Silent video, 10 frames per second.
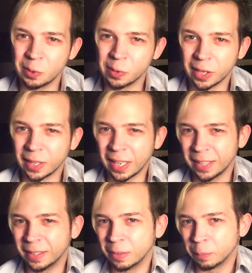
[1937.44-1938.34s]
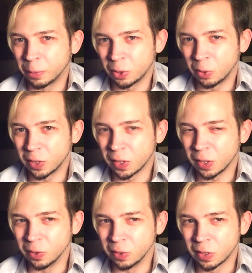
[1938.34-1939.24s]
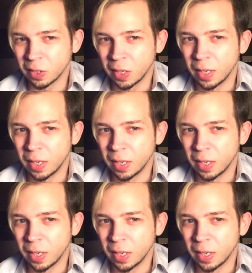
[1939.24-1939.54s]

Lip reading: you can get persona skills,